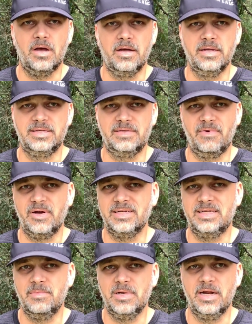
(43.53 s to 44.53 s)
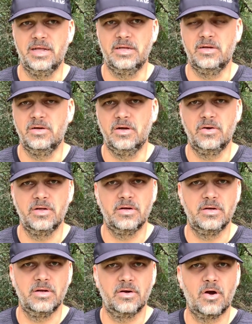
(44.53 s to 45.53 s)
It's very intimidating. You know,
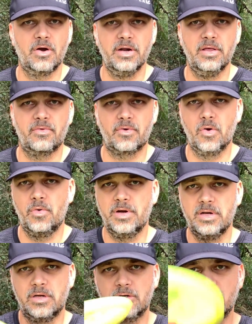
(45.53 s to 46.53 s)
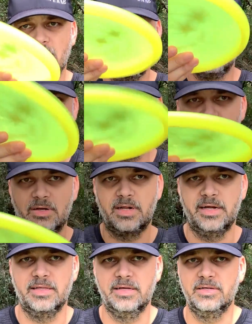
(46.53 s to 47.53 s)
you're already throwing your drivers and they look
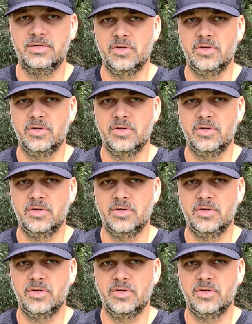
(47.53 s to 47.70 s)
like this,